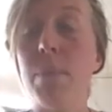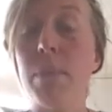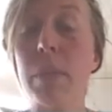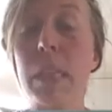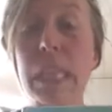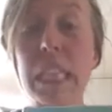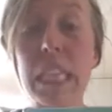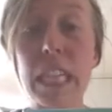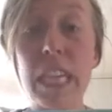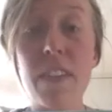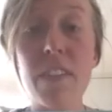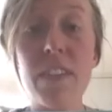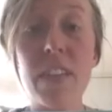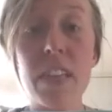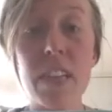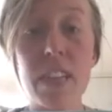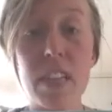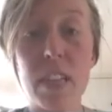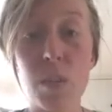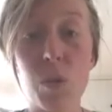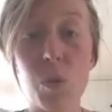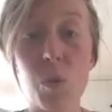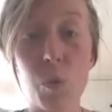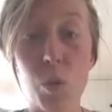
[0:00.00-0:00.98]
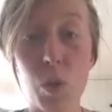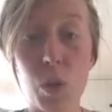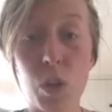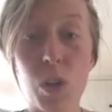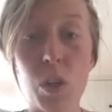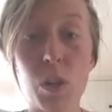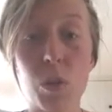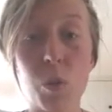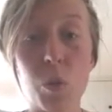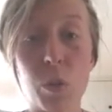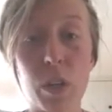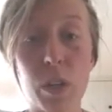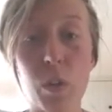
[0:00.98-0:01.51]
live in this
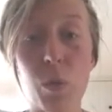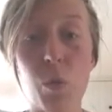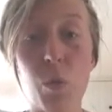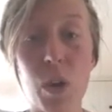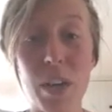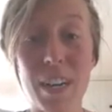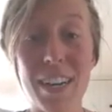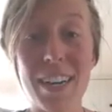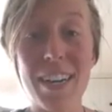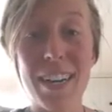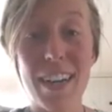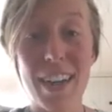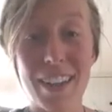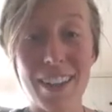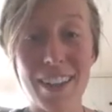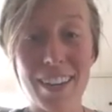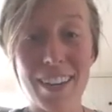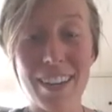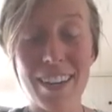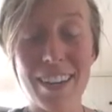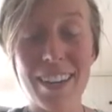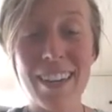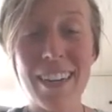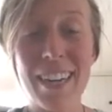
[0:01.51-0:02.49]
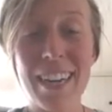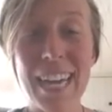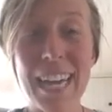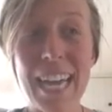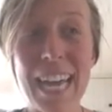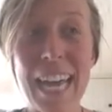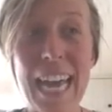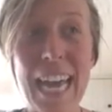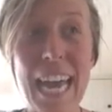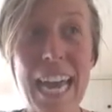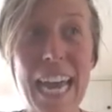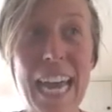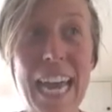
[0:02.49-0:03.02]
world with one another
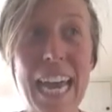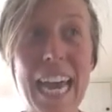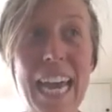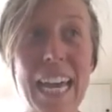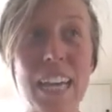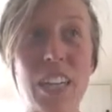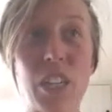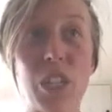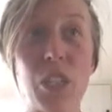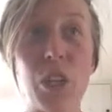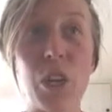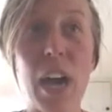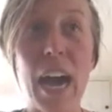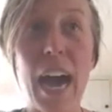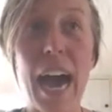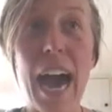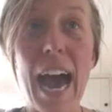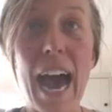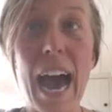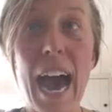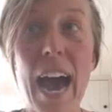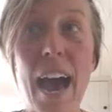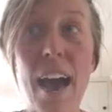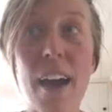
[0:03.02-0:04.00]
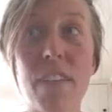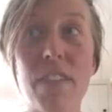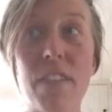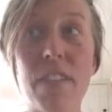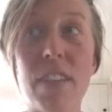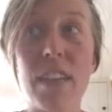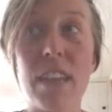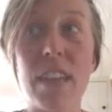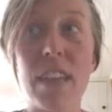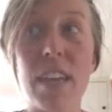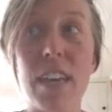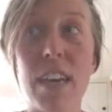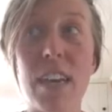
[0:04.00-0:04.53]
and to have
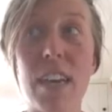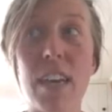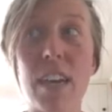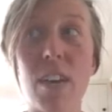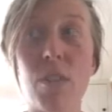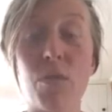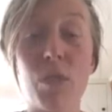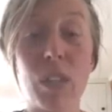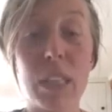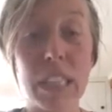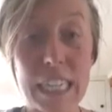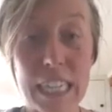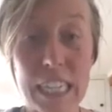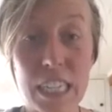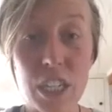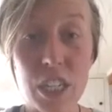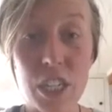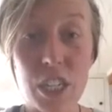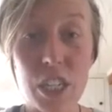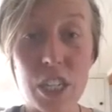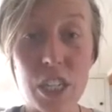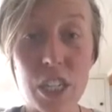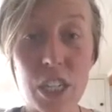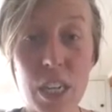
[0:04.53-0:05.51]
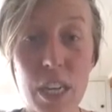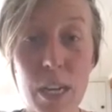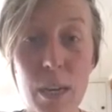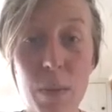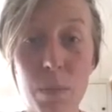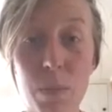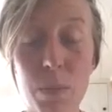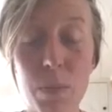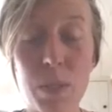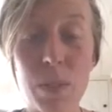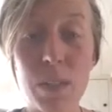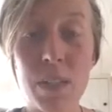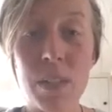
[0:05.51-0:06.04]
the
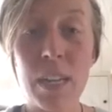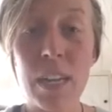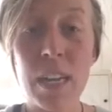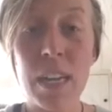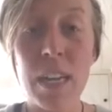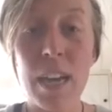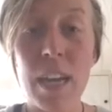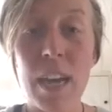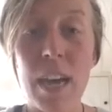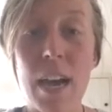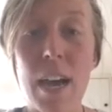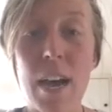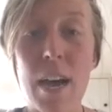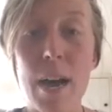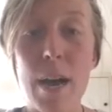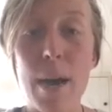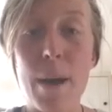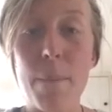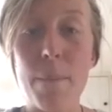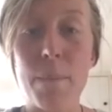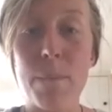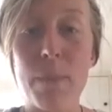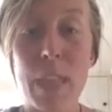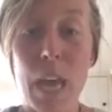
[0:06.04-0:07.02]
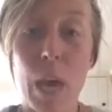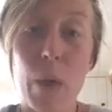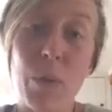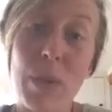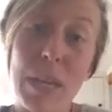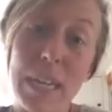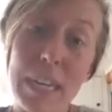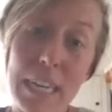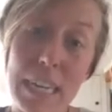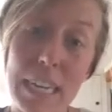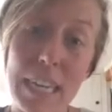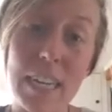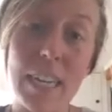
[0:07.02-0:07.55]
relationships that
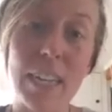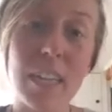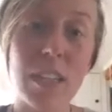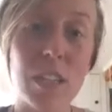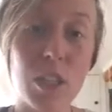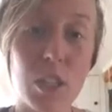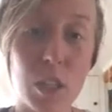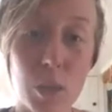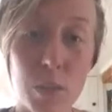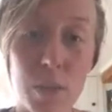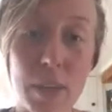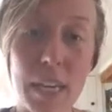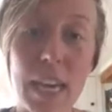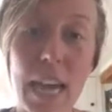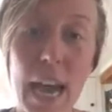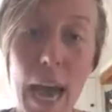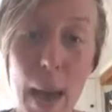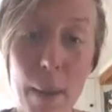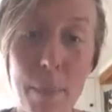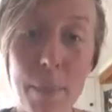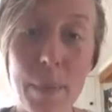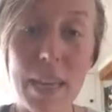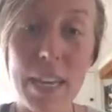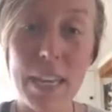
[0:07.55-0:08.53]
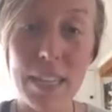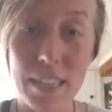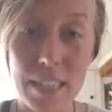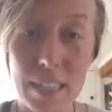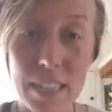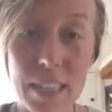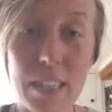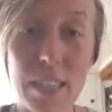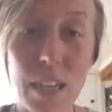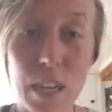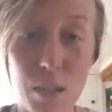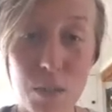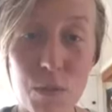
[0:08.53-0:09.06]
we need to be happy and
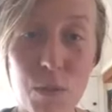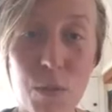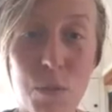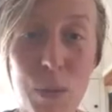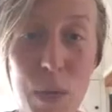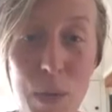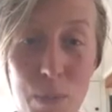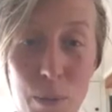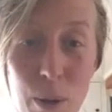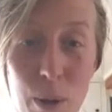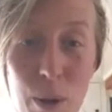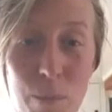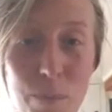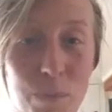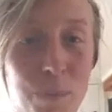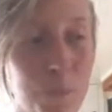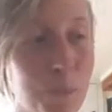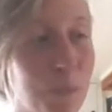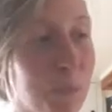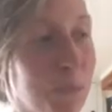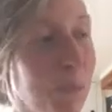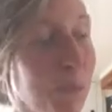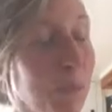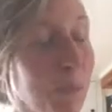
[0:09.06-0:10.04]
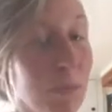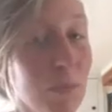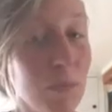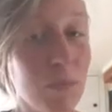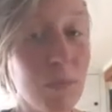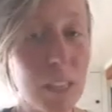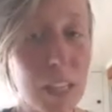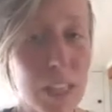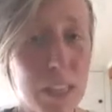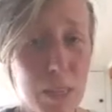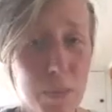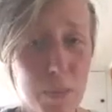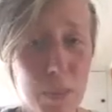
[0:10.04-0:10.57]
successful people.
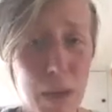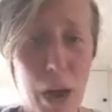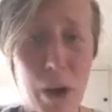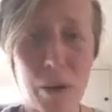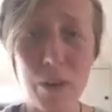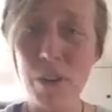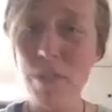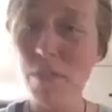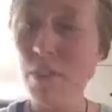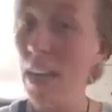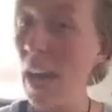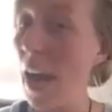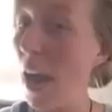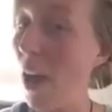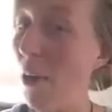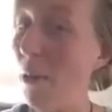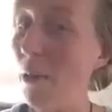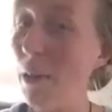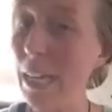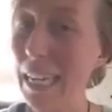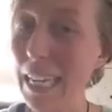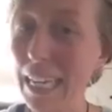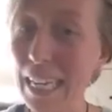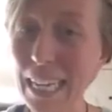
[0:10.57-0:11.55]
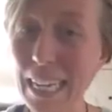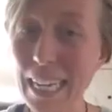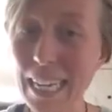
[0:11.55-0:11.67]
The Power of Now,